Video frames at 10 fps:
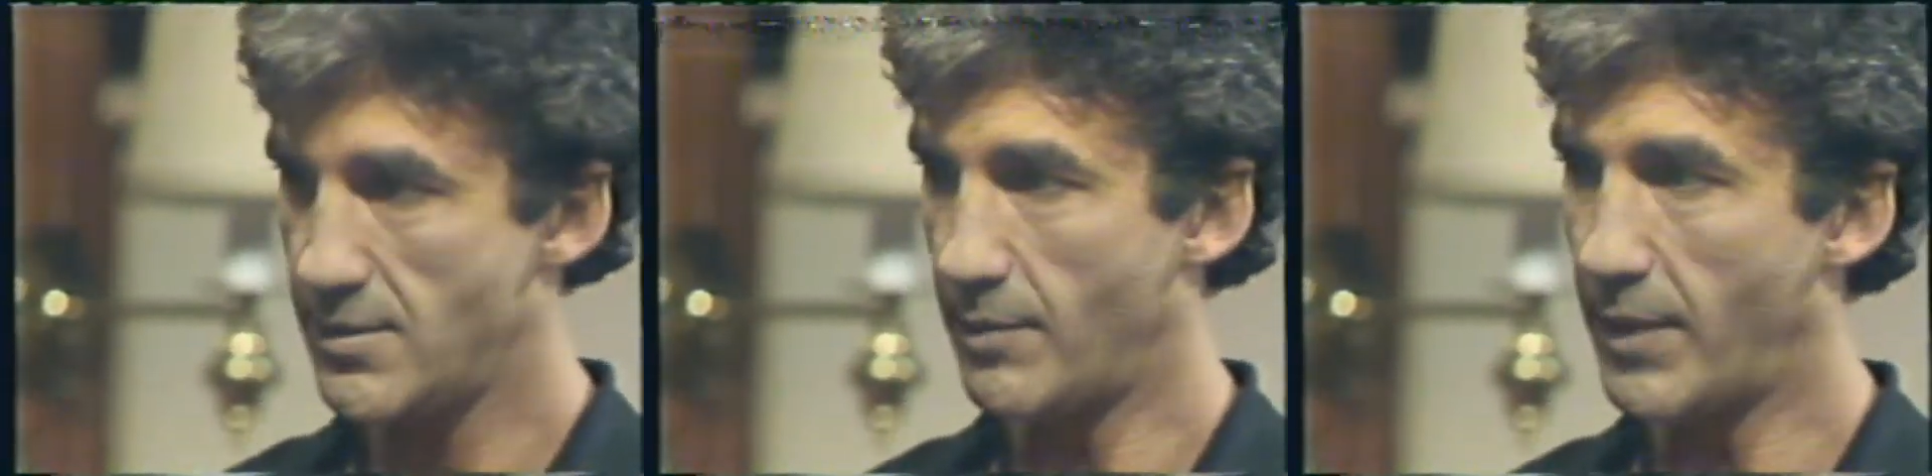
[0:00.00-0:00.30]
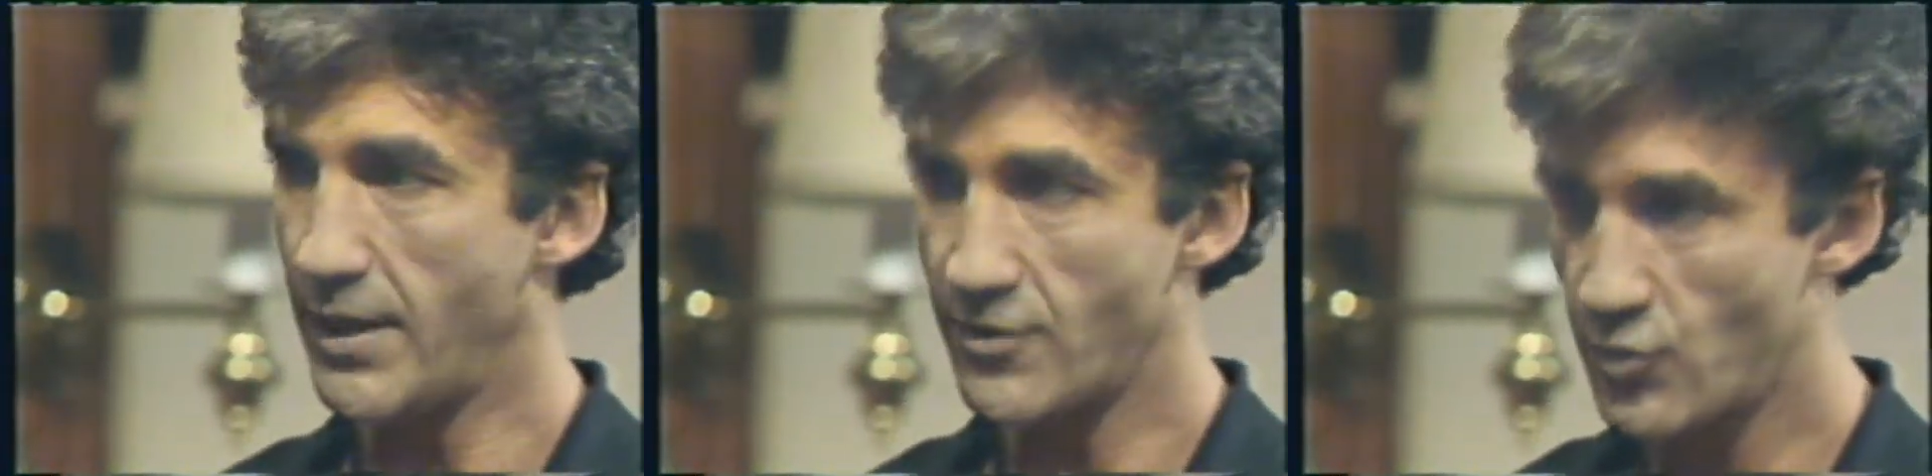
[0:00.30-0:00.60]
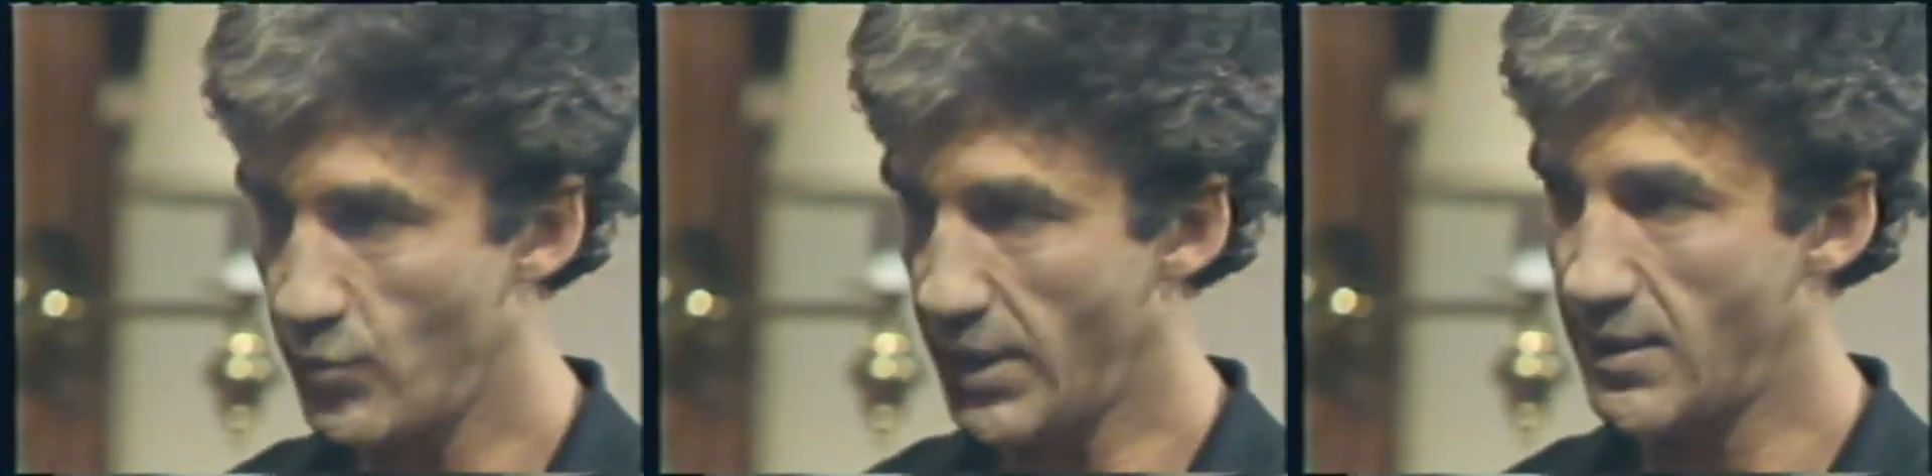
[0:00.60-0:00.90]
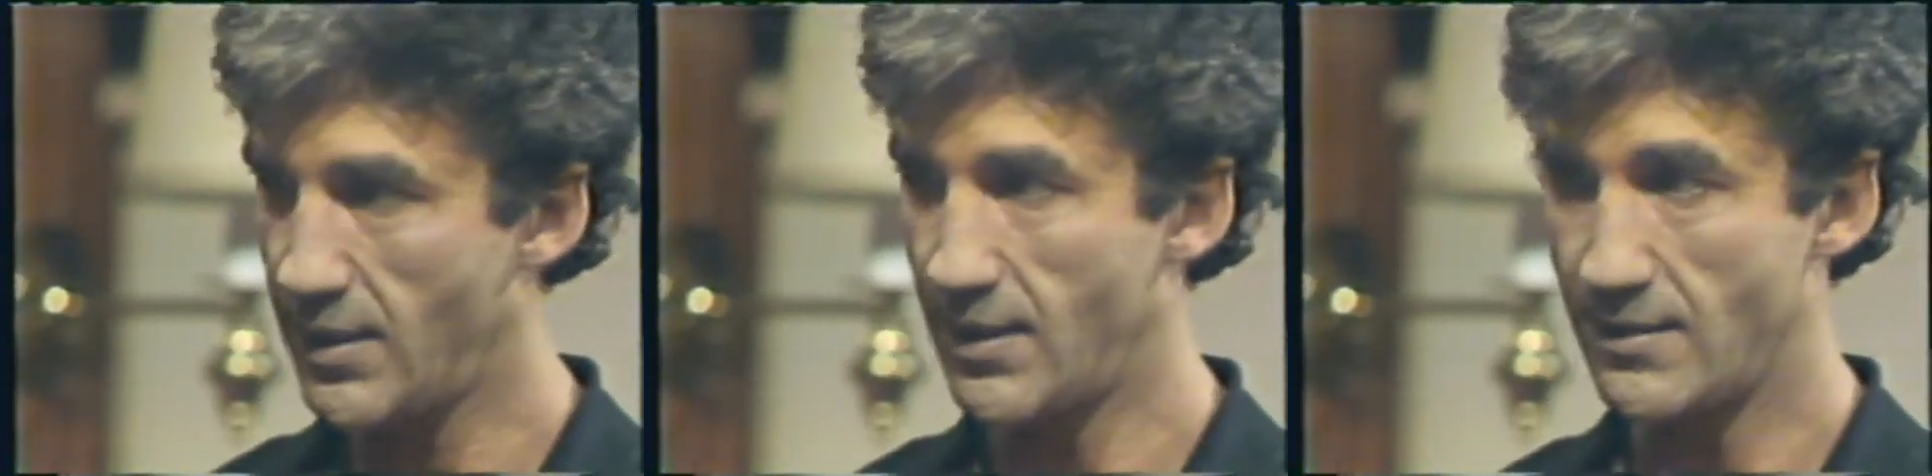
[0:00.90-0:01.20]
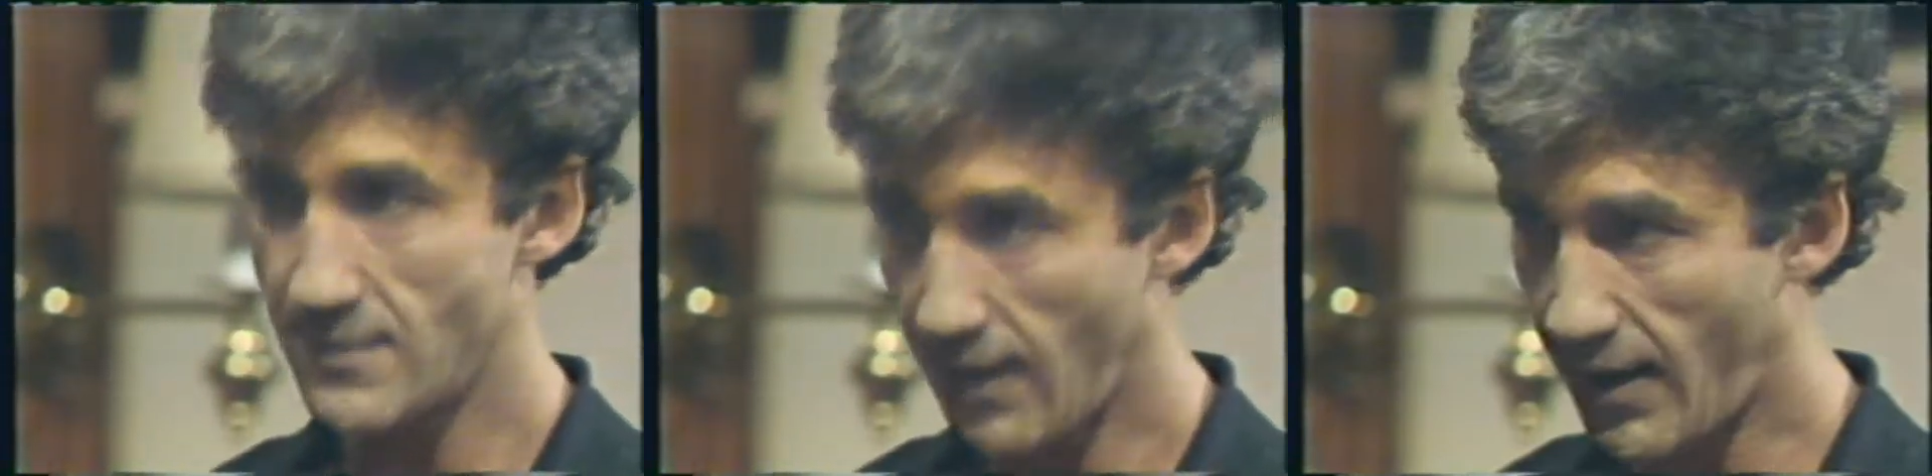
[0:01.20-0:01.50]
somebody as sweet and
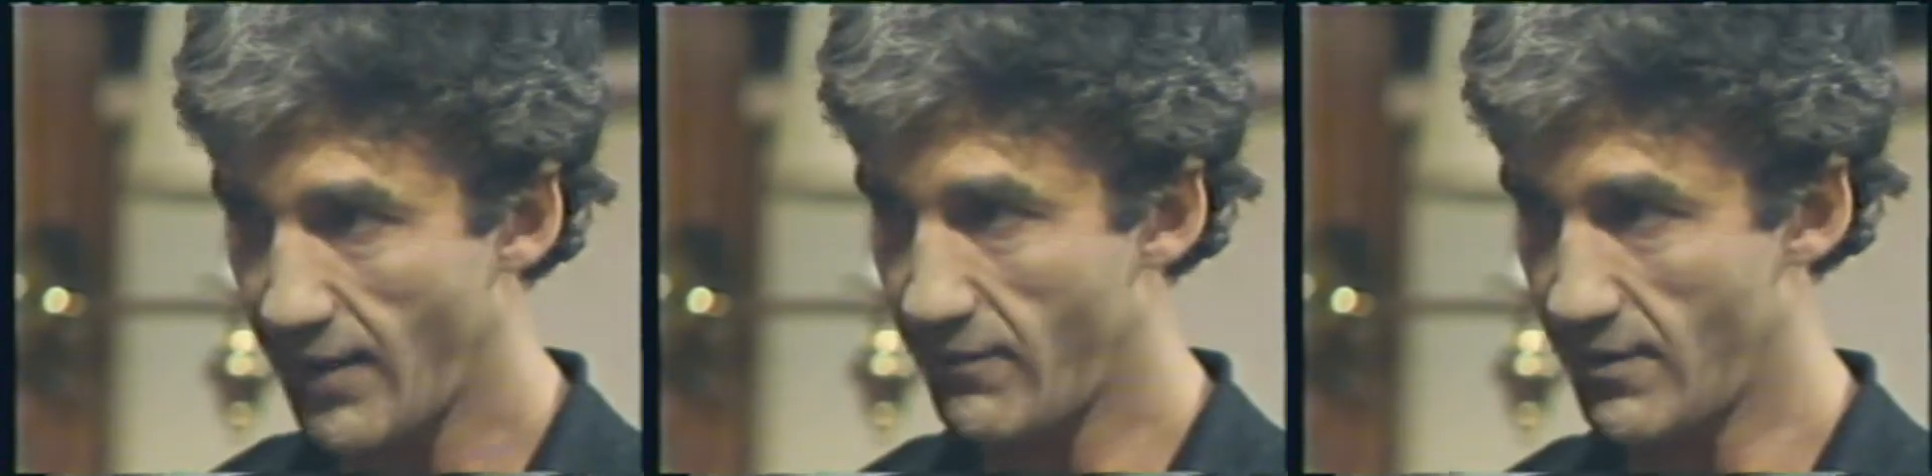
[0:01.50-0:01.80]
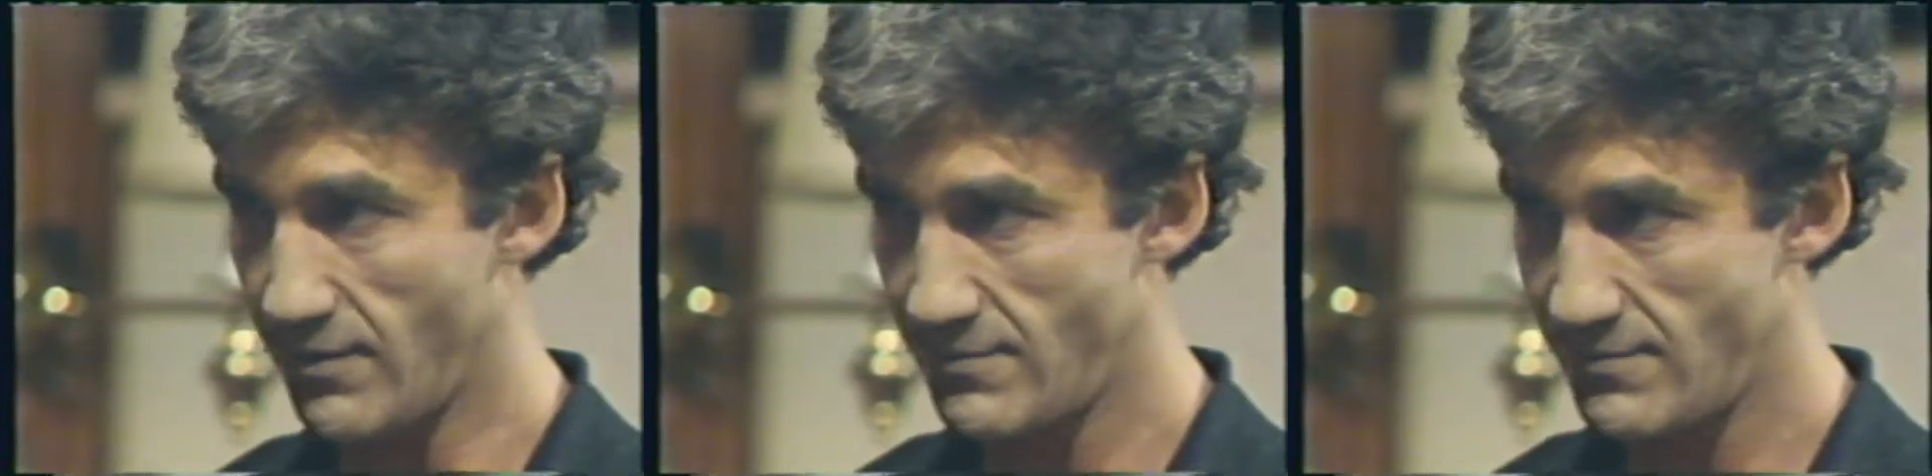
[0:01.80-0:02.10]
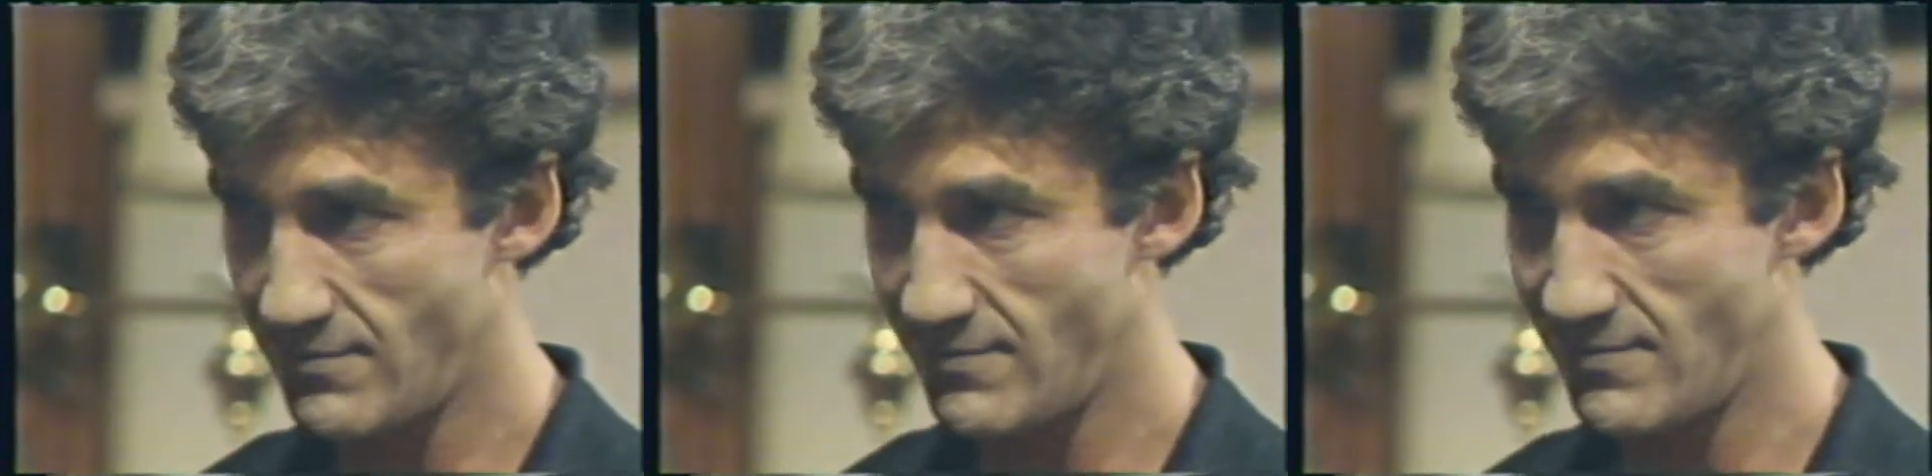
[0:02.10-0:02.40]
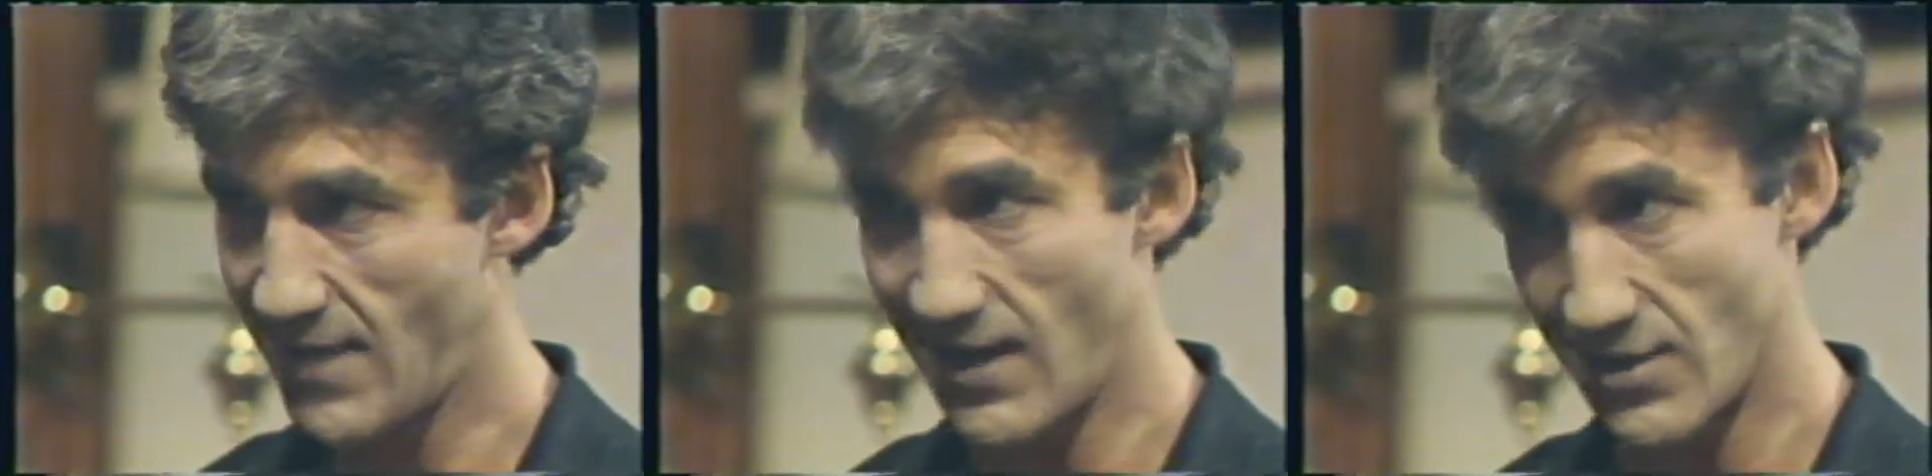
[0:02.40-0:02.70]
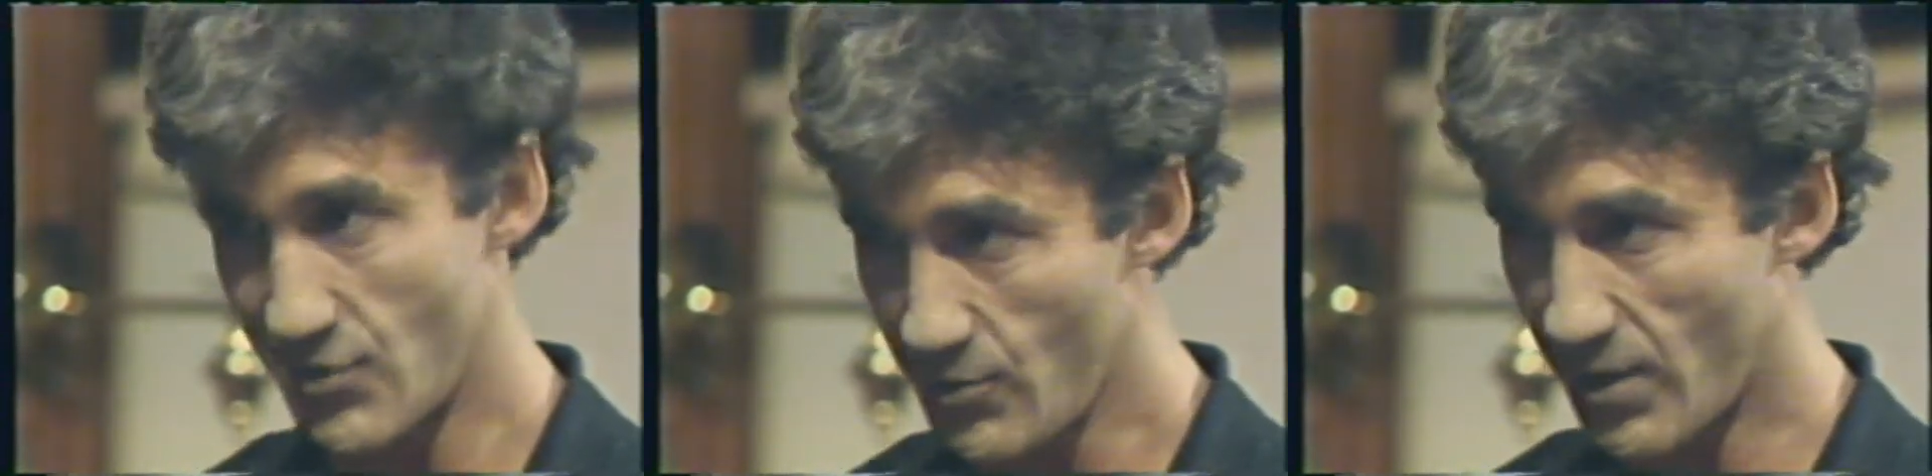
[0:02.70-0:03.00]
as delightful
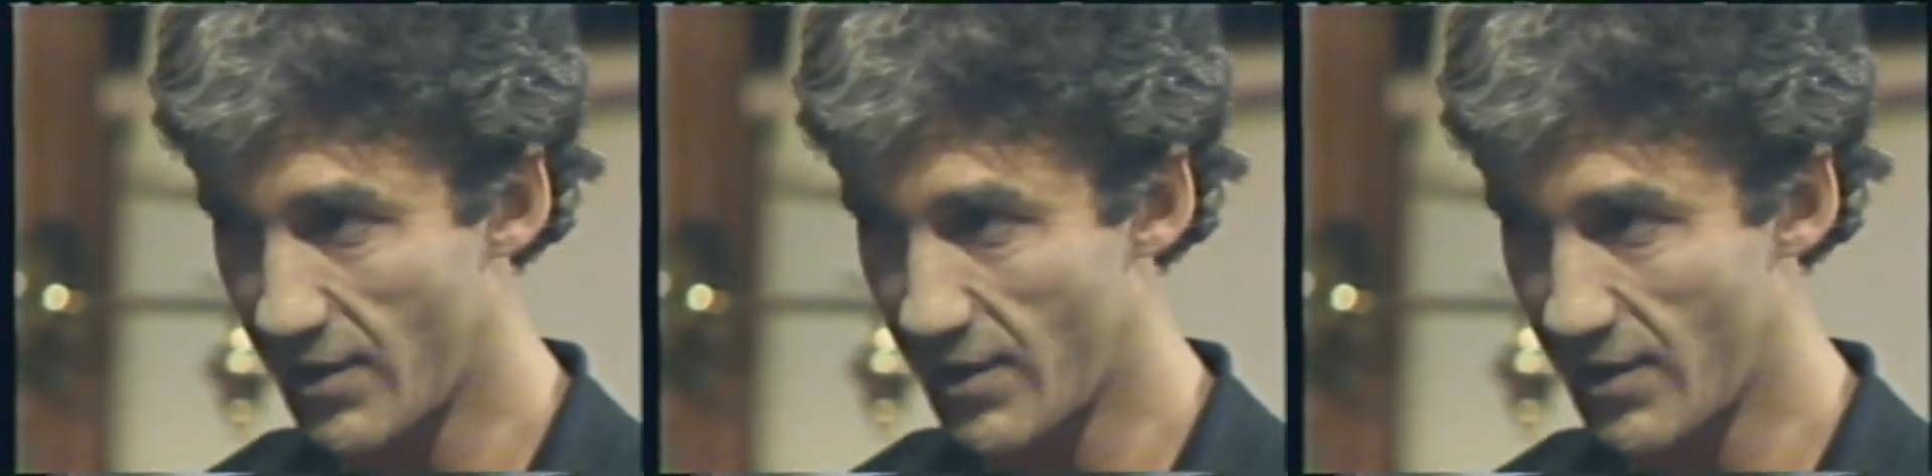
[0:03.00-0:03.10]
as you